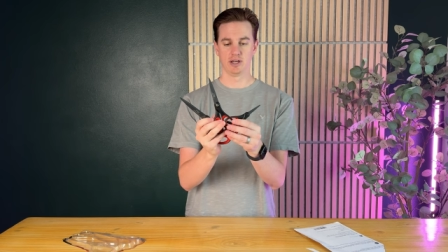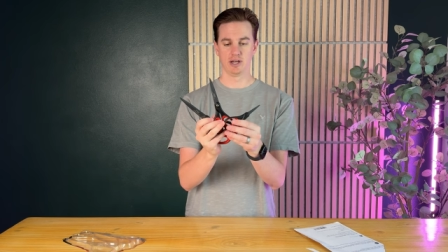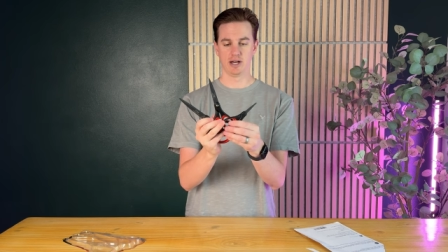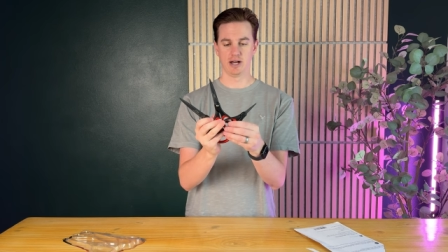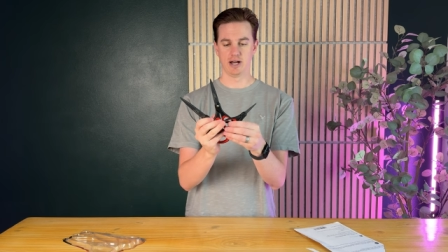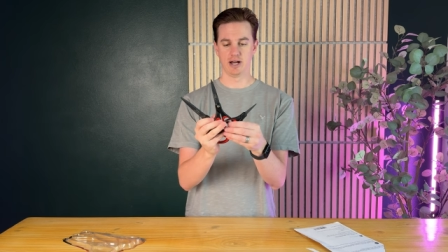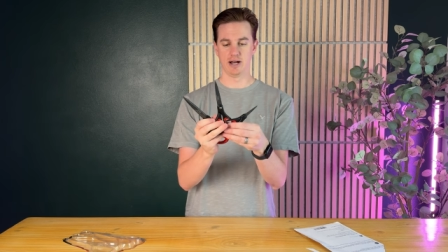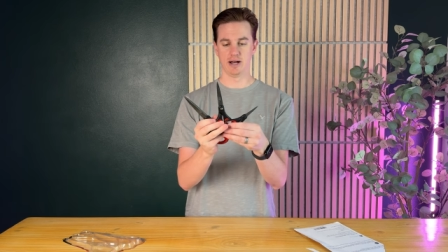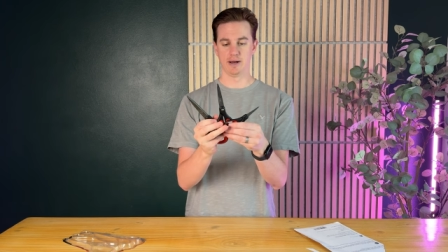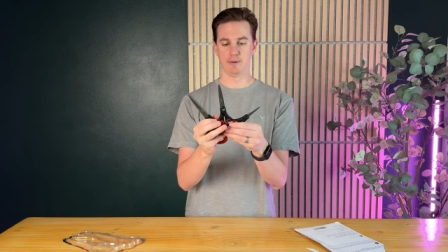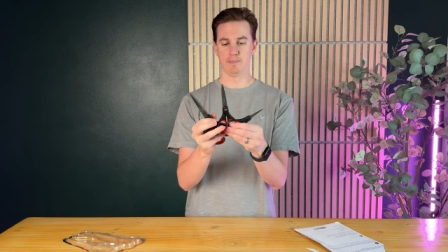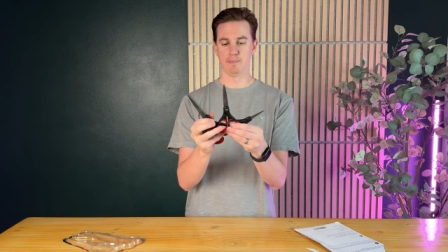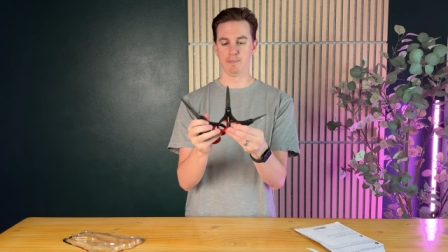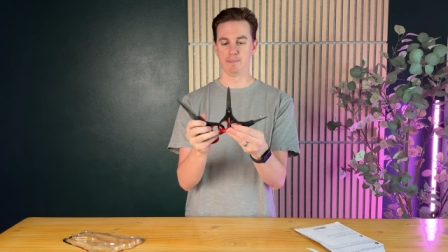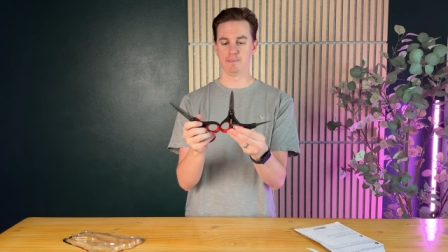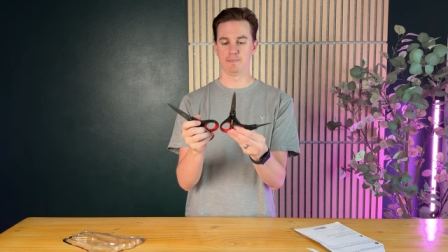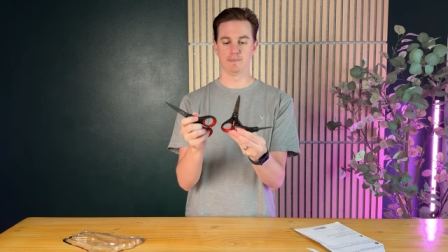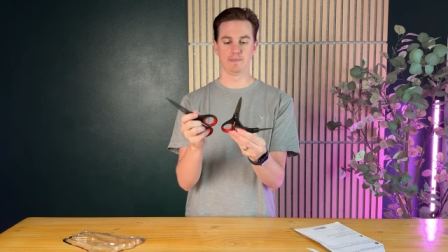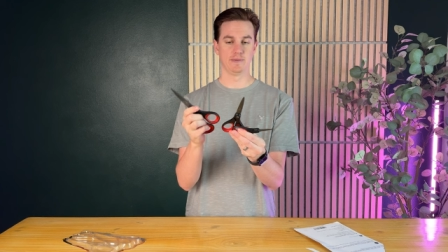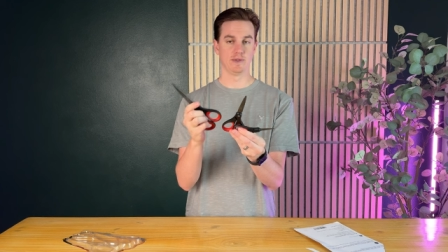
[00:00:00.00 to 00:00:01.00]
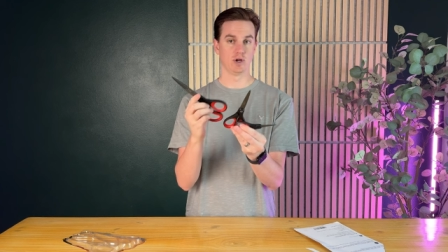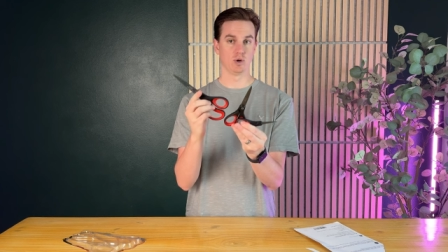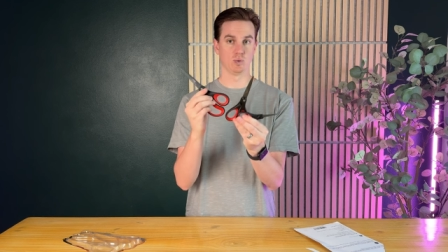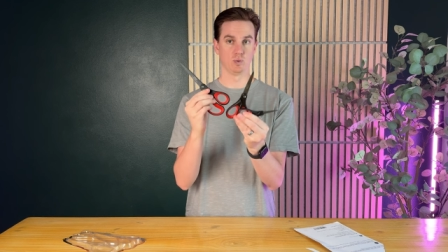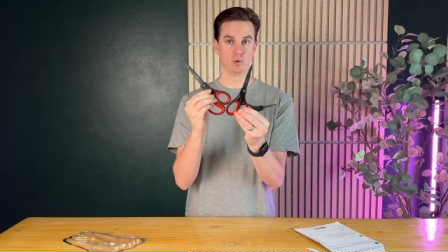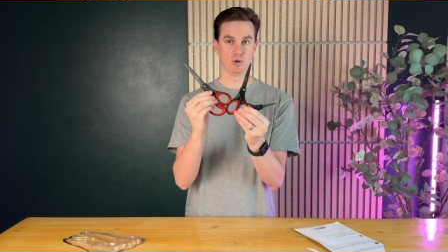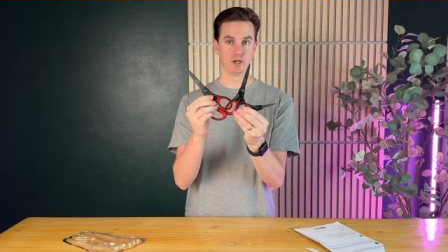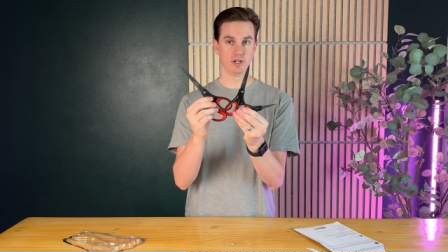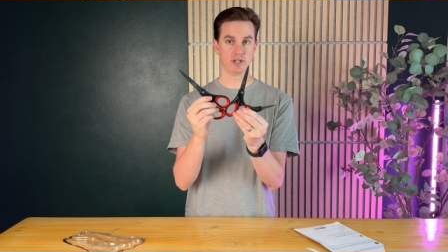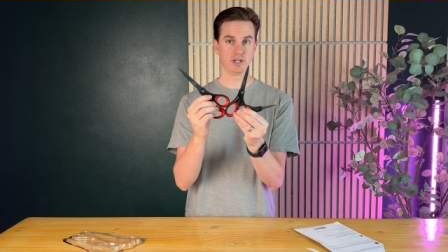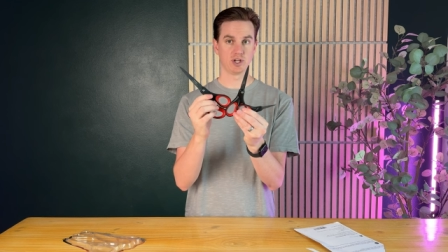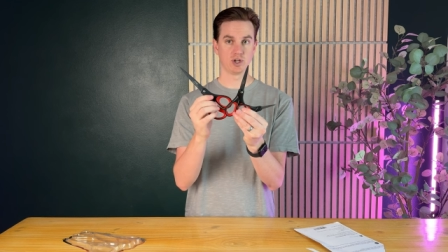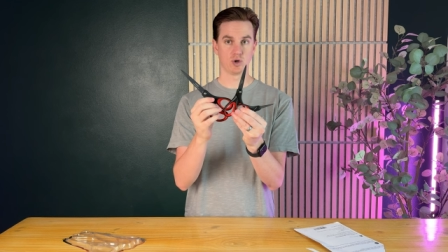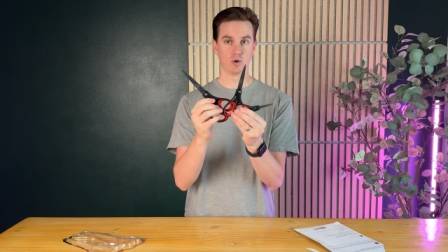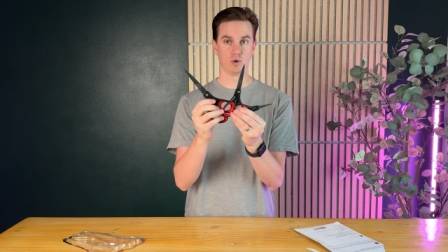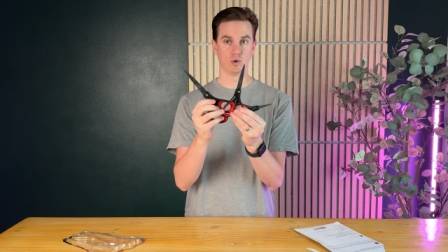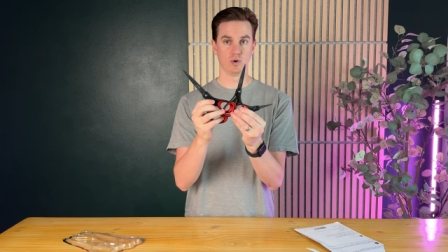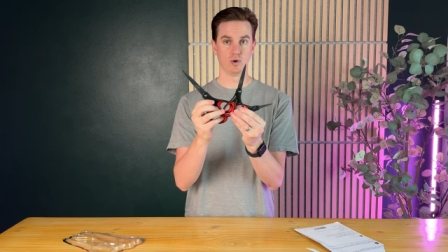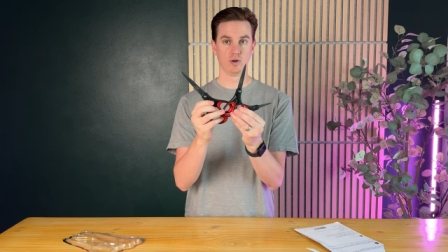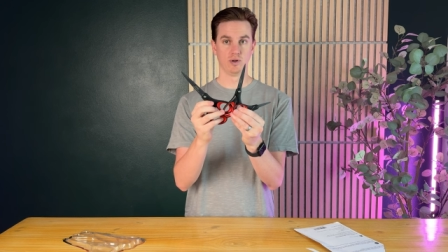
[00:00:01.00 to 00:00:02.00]
Um, they're really
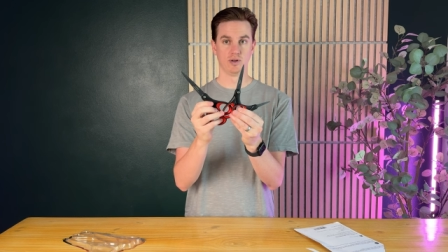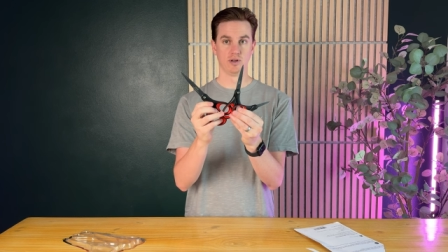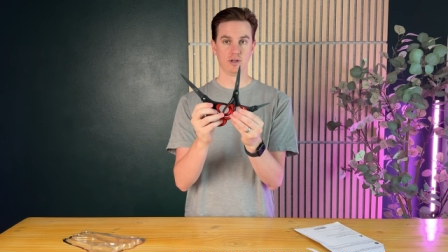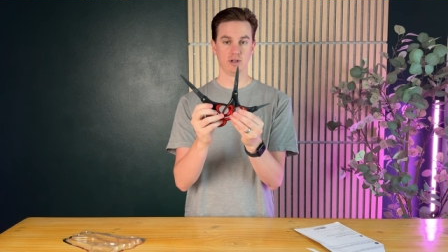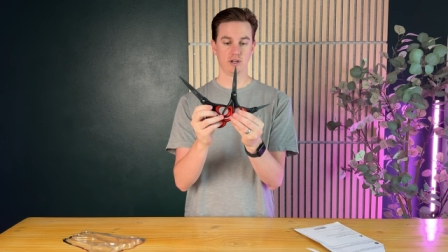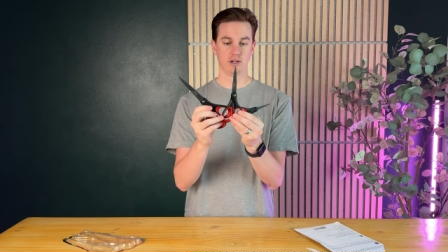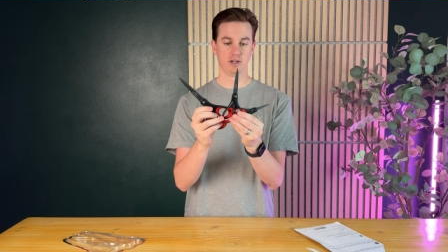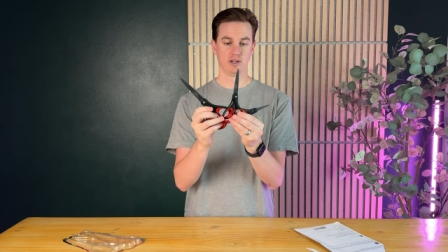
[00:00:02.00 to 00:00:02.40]
cool.